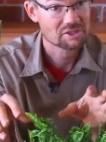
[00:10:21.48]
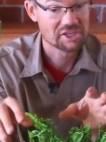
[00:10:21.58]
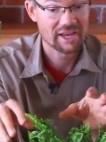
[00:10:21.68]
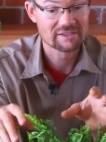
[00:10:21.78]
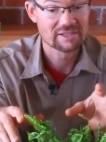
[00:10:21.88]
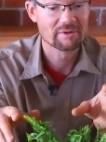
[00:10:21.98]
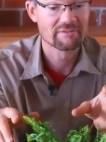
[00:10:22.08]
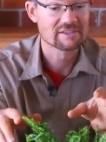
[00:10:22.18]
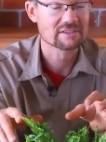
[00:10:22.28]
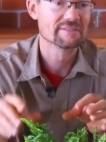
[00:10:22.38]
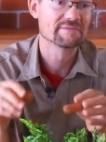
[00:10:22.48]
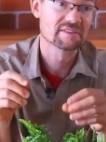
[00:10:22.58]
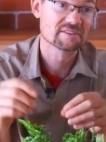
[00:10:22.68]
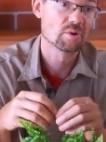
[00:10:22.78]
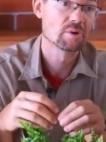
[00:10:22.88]
shed some of its
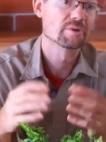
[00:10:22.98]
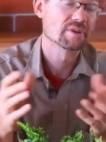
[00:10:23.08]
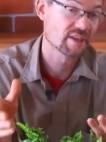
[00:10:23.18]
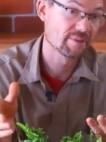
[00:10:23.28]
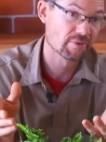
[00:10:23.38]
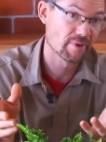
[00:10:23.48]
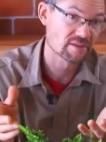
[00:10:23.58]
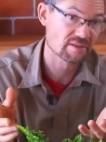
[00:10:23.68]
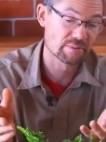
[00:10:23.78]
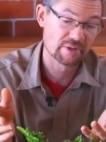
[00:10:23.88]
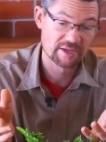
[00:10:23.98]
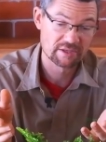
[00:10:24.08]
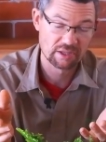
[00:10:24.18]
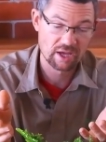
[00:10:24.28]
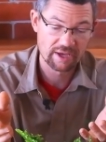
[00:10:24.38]
leaflets in order to keep the rest of the
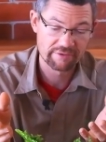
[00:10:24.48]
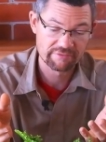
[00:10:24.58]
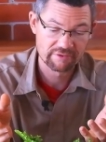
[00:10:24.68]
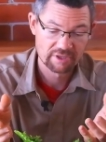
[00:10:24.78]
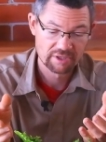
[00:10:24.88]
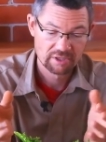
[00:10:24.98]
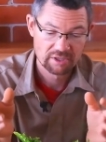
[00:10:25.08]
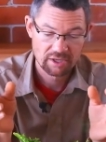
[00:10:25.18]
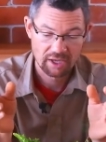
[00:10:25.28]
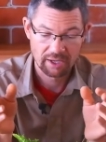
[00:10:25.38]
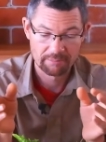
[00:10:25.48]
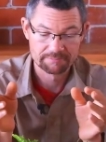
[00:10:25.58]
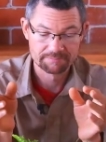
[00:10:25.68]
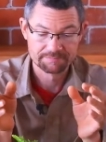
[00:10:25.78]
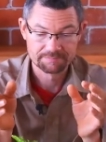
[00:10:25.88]
plant alive.
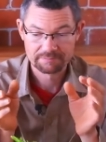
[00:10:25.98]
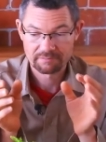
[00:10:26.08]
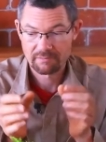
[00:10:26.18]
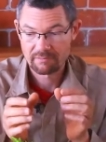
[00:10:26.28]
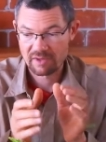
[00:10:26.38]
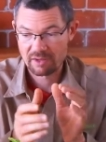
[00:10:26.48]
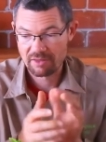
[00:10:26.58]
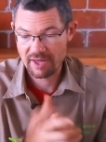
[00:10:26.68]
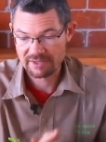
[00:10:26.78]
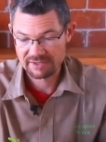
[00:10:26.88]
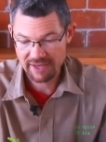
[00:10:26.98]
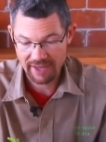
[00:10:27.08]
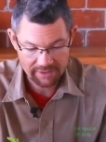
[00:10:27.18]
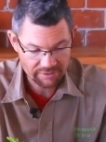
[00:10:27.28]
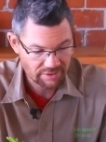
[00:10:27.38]
That
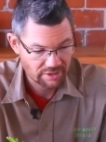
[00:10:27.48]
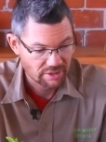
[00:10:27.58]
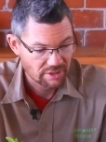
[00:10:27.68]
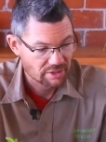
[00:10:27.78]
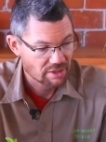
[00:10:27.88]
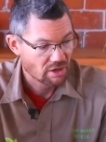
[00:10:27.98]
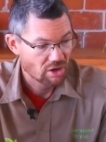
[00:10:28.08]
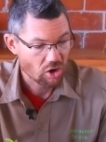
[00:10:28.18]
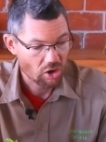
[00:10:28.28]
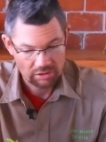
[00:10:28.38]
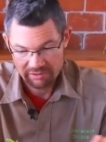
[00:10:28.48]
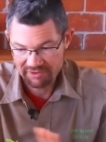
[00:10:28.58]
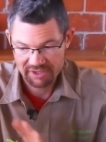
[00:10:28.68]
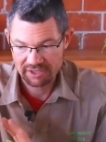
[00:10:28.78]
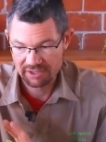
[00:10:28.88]
said, all
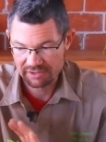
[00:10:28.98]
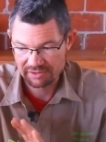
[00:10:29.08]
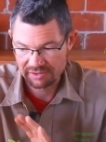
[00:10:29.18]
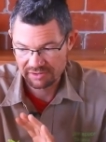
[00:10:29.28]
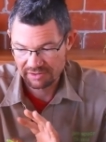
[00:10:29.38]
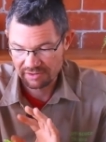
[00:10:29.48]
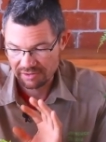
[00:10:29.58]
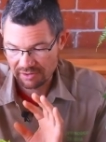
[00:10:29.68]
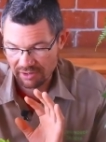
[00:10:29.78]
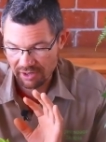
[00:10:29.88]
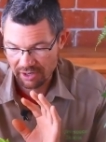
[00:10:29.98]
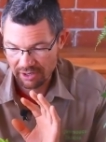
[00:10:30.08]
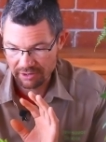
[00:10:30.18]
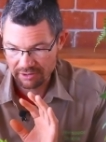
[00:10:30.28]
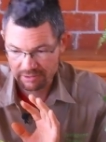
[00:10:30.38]
of these
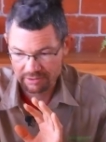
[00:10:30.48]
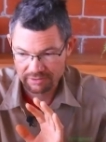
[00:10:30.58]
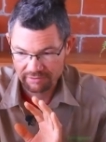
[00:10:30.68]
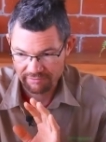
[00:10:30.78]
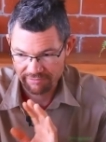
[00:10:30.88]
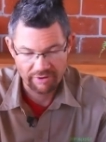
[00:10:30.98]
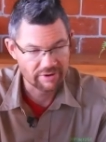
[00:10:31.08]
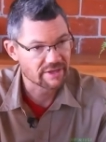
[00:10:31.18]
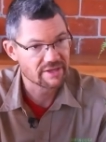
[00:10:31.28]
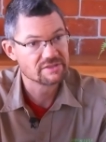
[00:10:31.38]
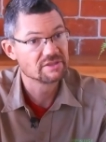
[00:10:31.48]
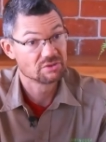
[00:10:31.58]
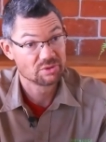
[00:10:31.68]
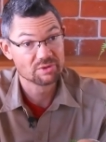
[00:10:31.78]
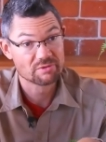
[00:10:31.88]
are very
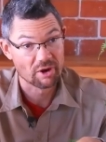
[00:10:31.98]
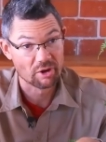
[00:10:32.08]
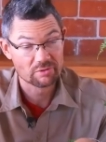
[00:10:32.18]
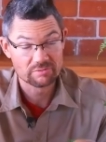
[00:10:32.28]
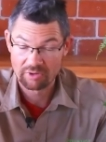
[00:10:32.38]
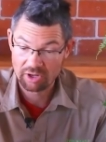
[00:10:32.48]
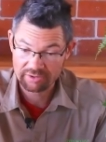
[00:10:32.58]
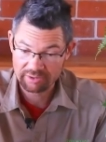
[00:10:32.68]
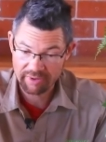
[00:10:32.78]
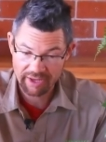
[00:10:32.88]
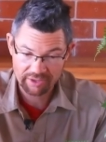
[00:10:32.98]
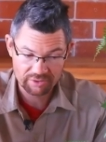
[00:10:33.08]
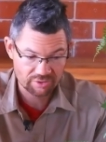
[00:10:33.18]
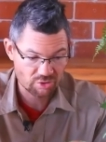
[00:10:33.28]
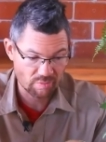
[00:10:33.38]
easy to grow, not
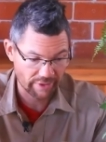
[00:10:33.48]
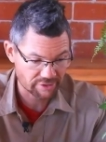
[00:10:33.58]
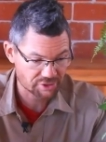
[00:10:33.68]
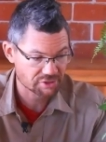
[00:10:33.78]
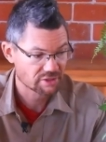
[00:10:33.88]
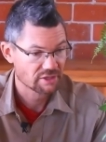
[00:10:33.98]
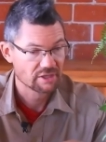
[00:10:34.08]
demanding too much